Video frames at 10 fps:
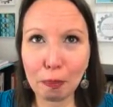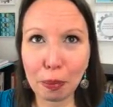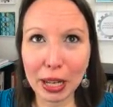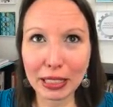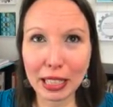
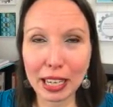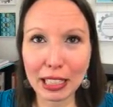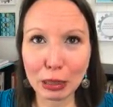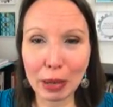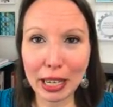but
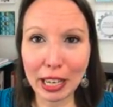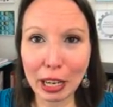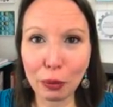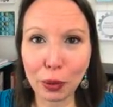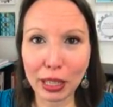it's making
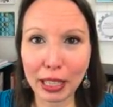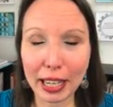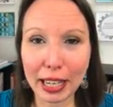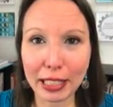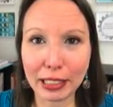it
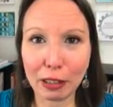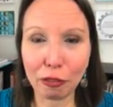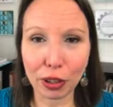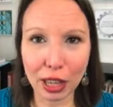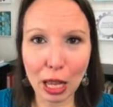really easy
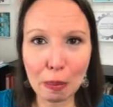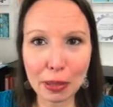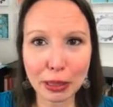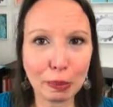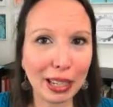for them.
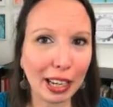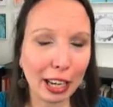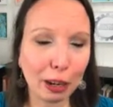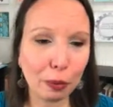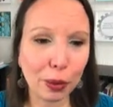It's
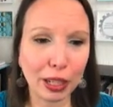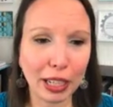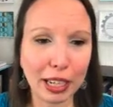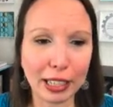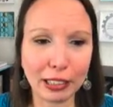making it
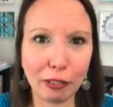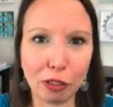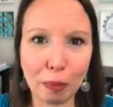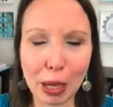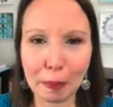really easy
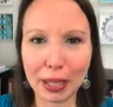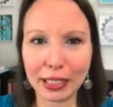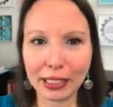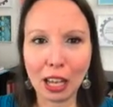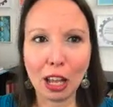for me
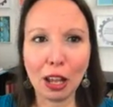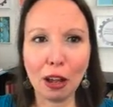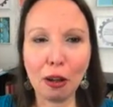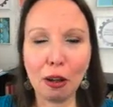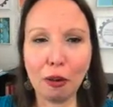because,
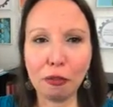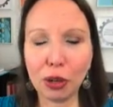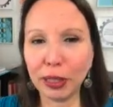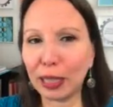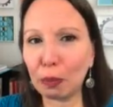
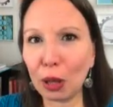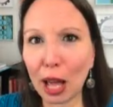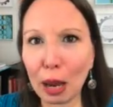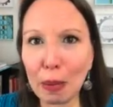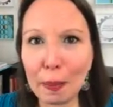for example,
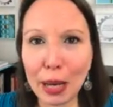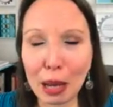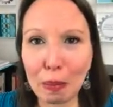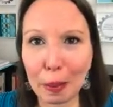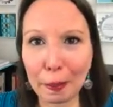I might be on my